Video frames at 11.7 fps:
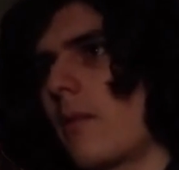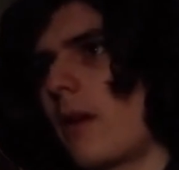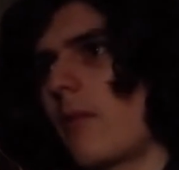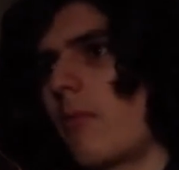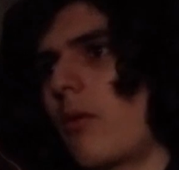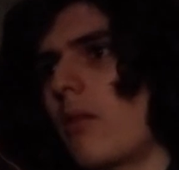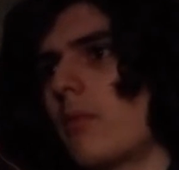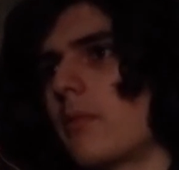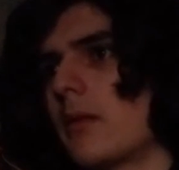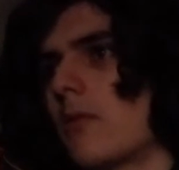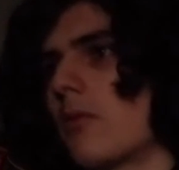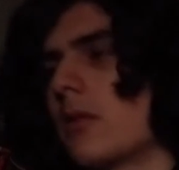am
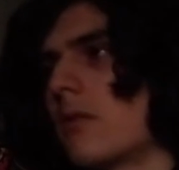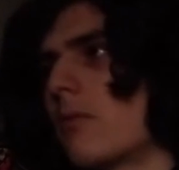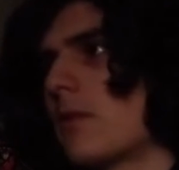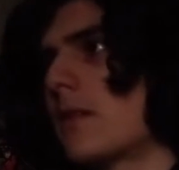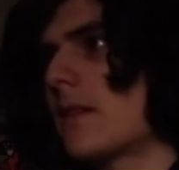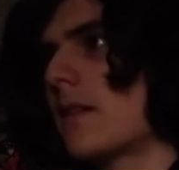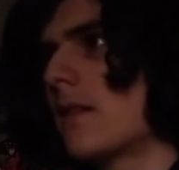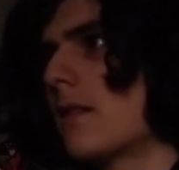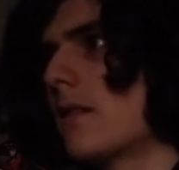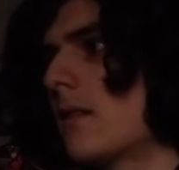probably going to rescind.